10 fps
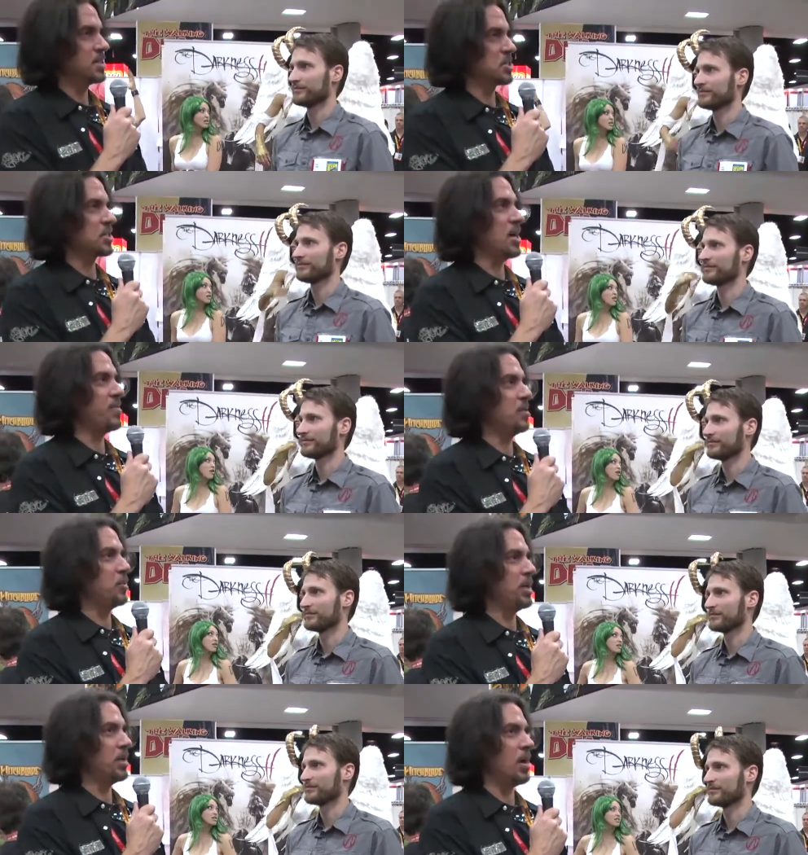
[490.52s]
Speaker 1: discovered
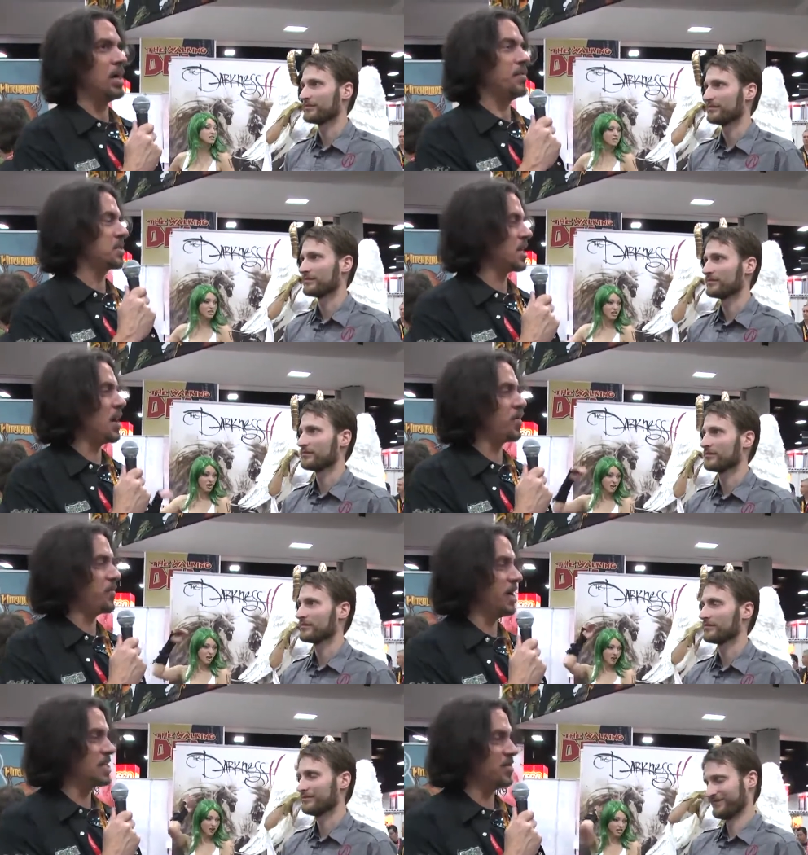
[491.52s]
what all of us comic
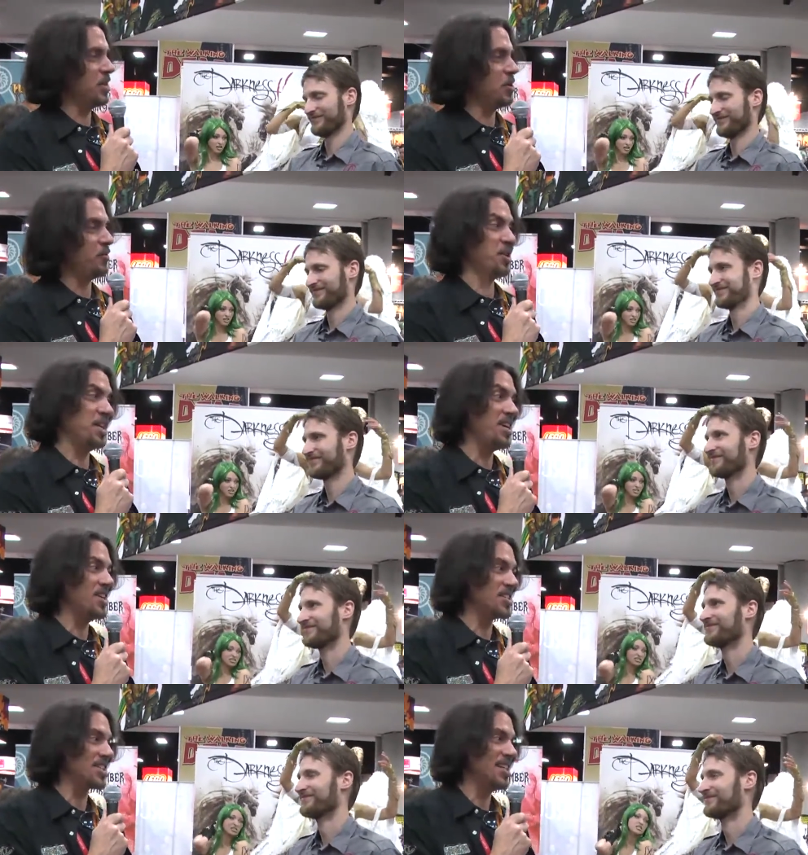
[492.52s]
fans have known for
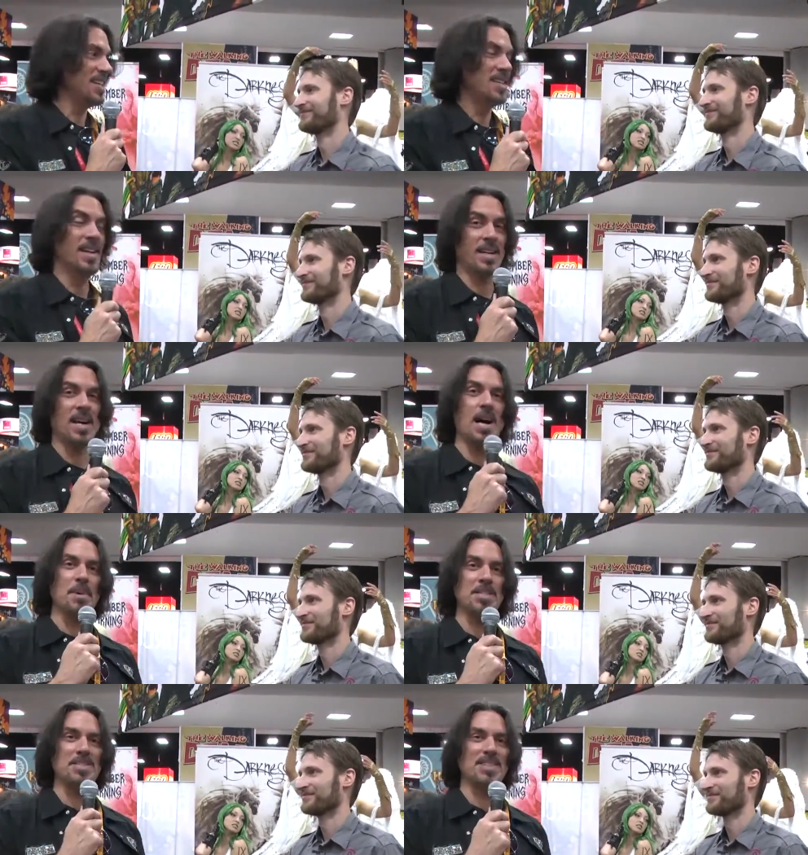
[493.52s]
years: that
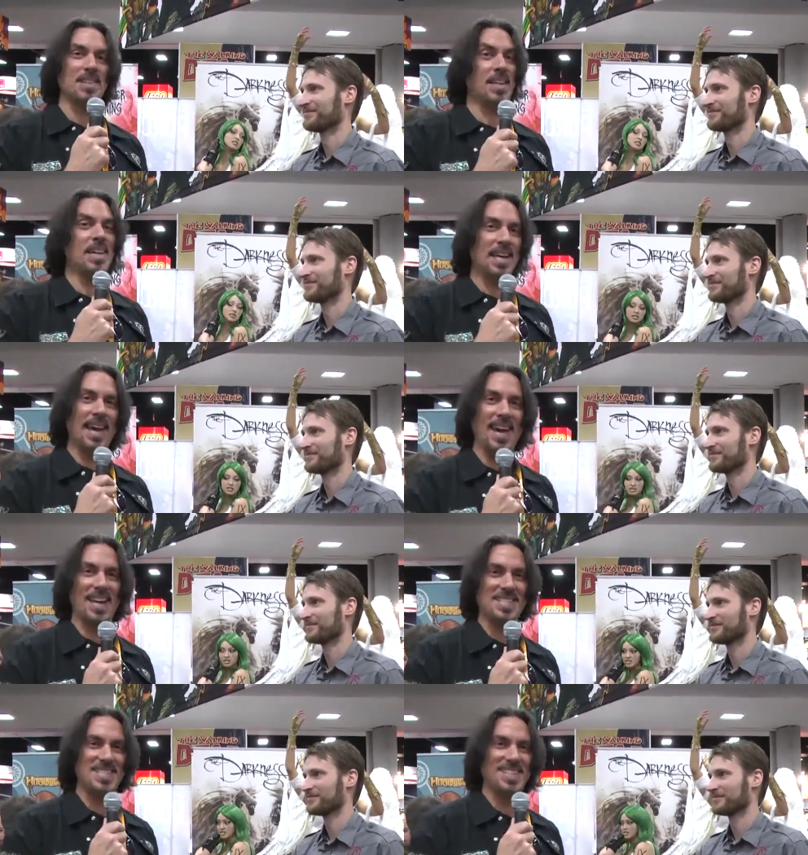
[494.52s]
comics kick
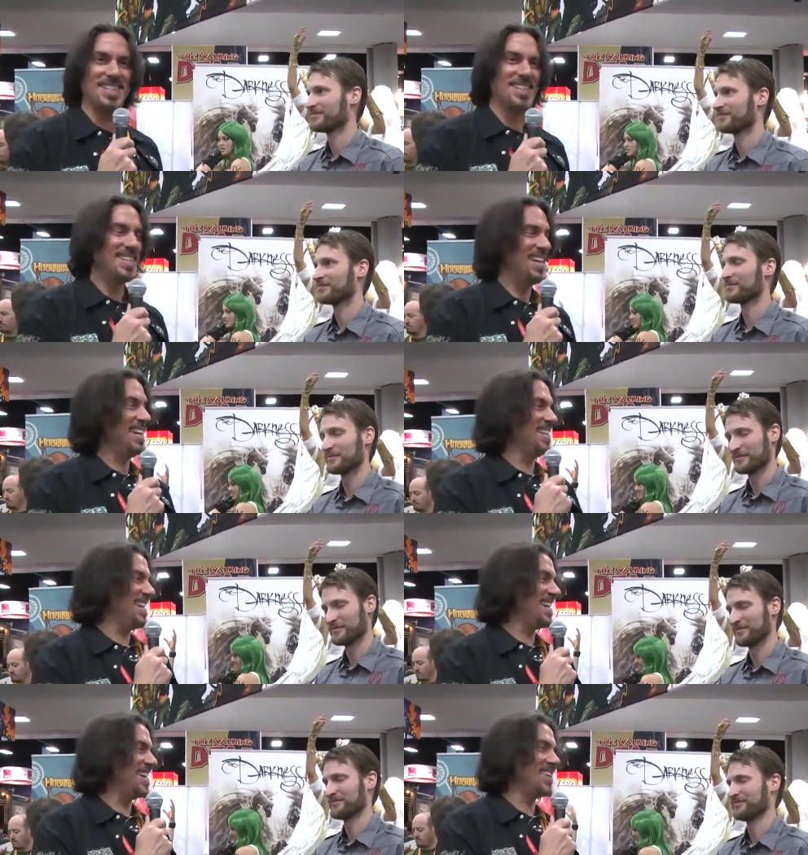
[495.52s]
ass. And
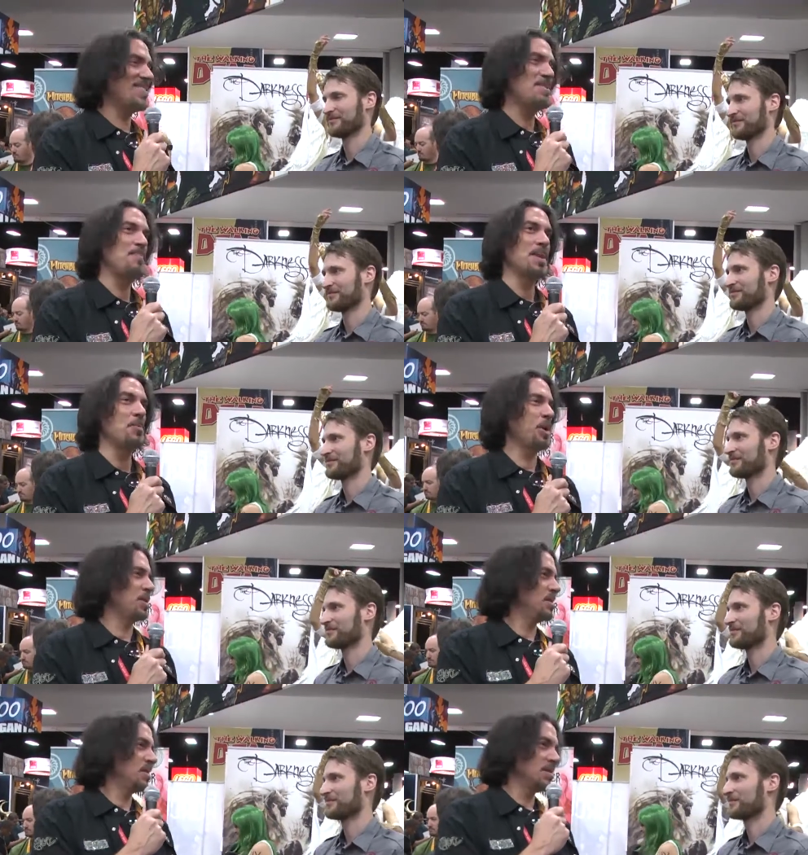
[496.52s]
now with
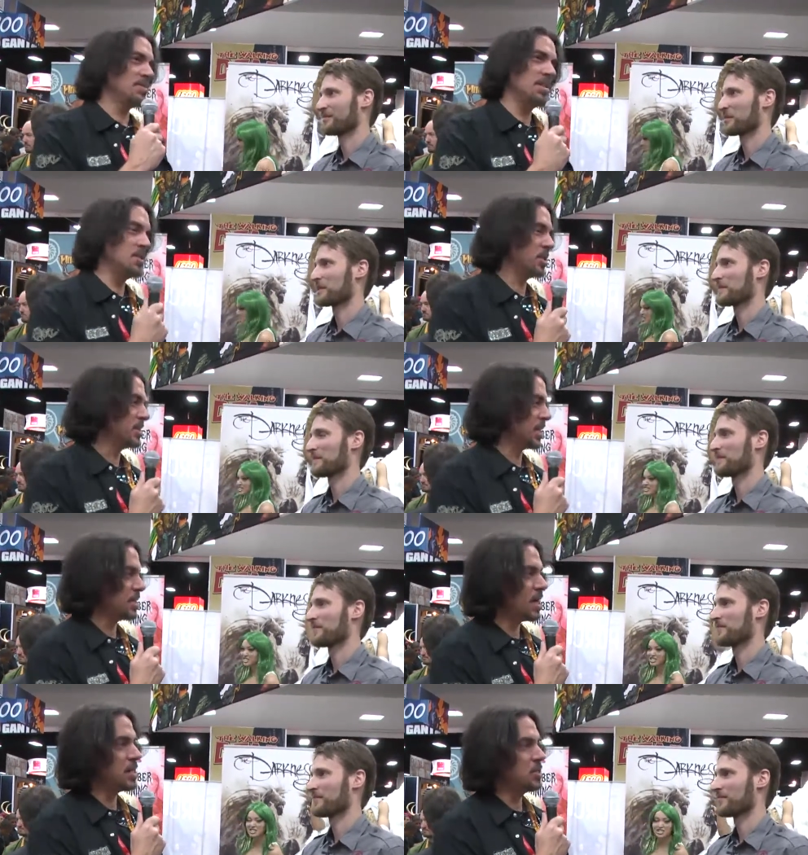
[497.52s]
digital
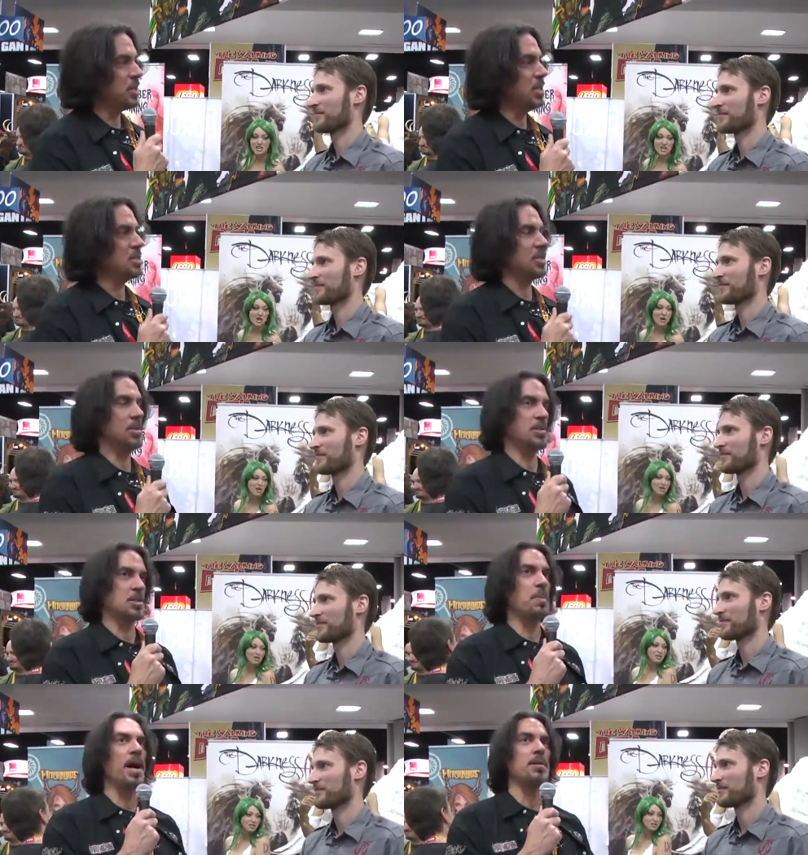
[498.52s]
technologies, you know,
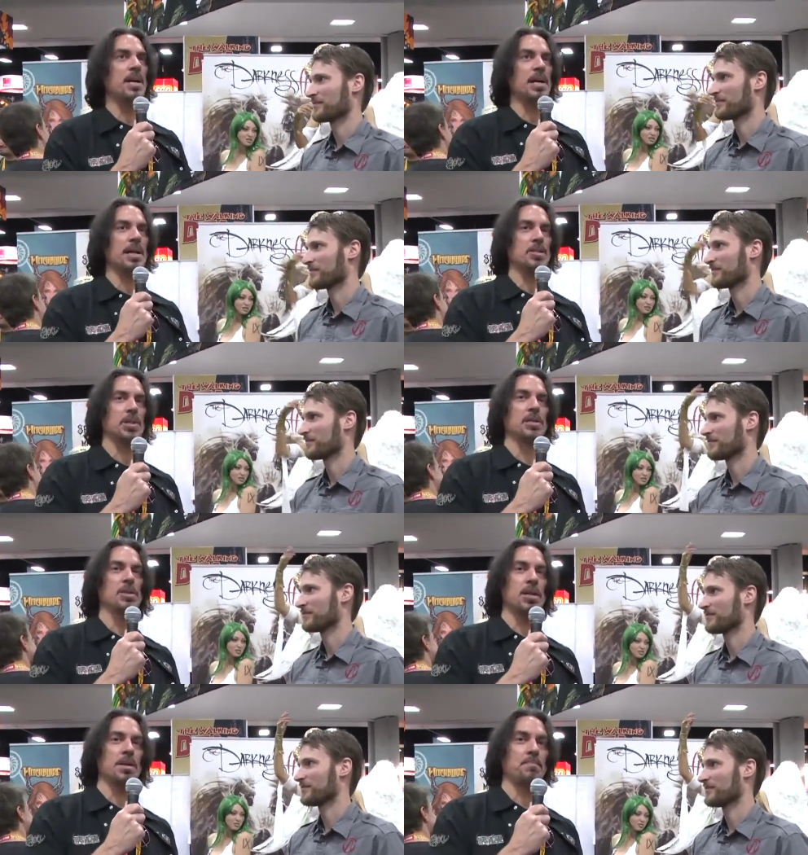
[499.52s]
Spider-Man can actually
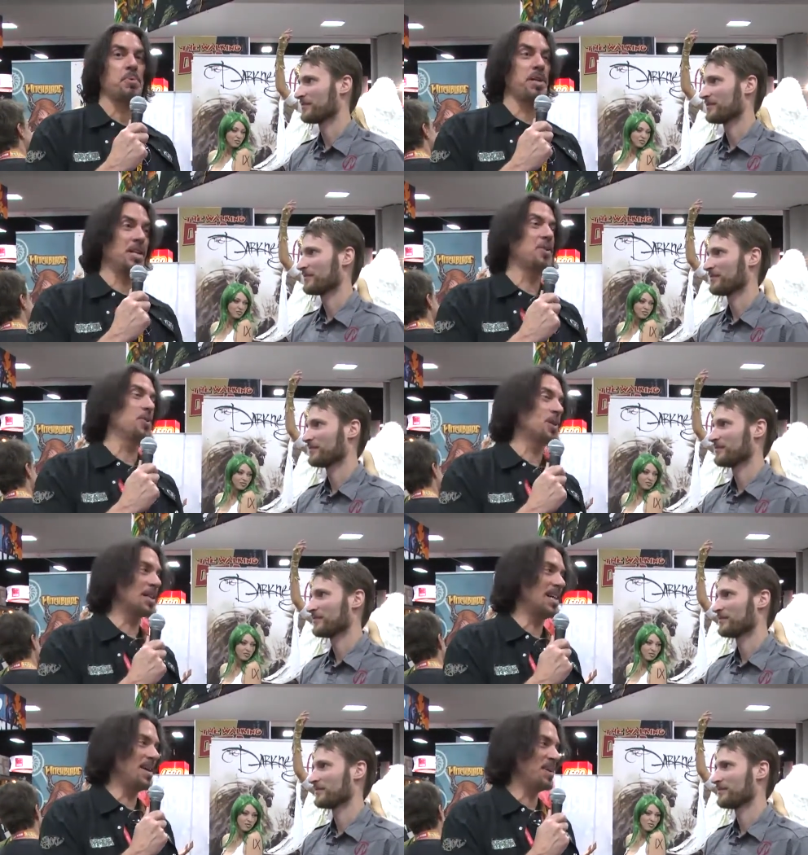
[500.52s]
look pretty cool
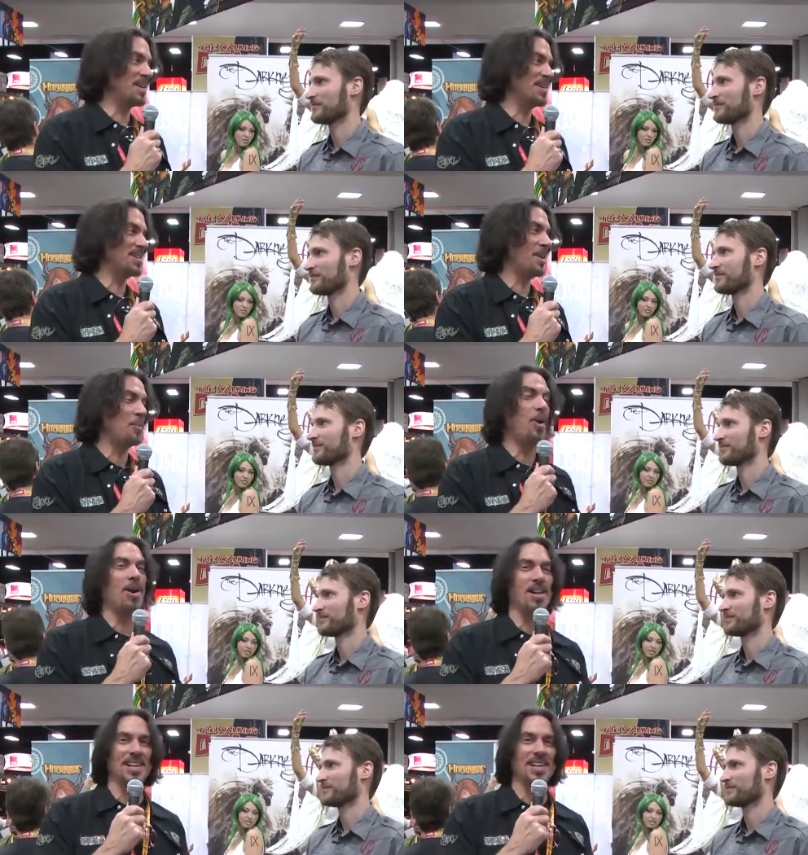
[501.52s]
climbing a, a wall.